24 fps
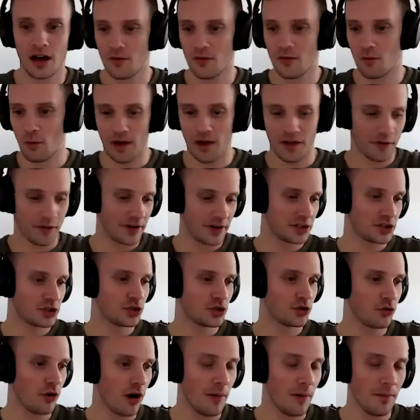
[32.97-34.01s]
of whether it's
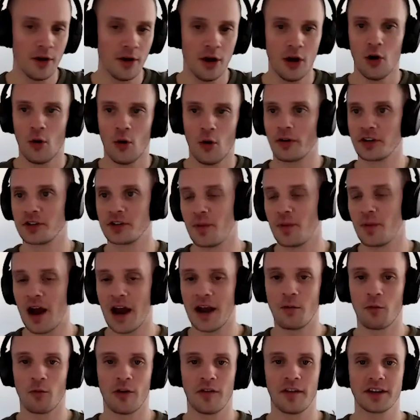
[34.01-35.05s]
Trump or it's
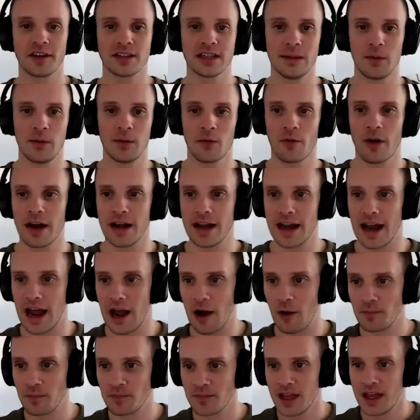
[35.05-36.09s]
Biden, we're in this limbo right
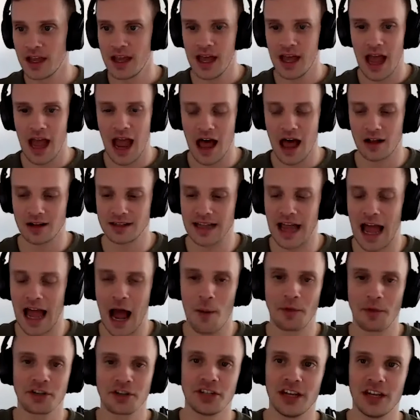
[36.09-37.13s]
now. Alex,
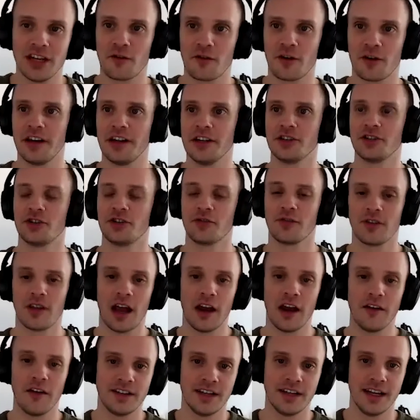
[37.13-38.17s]
how much different is your
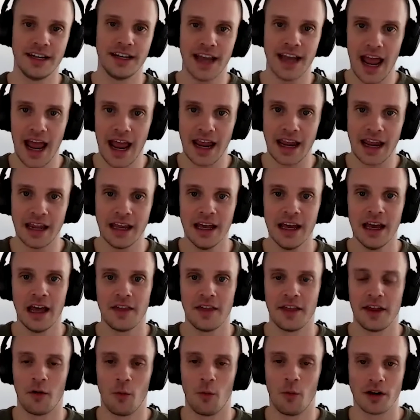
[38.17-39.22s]
life today
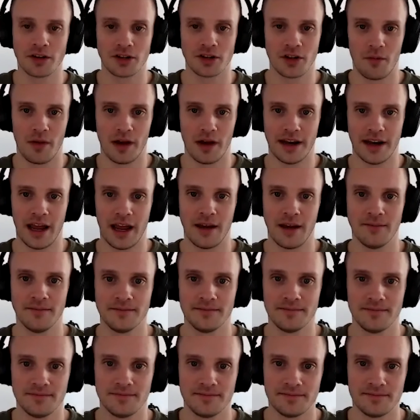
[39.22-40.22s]
than it was on Monday?